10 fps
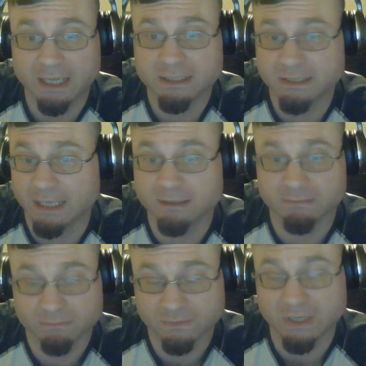I
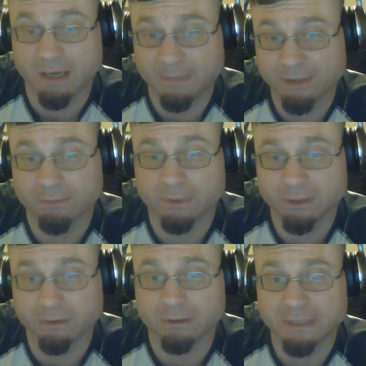taught my
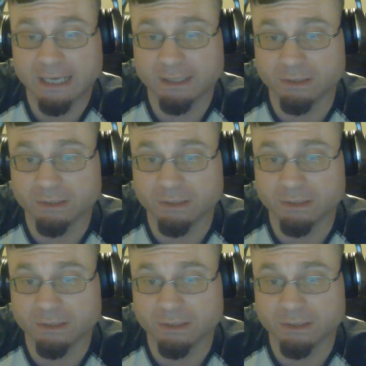3-year-old how to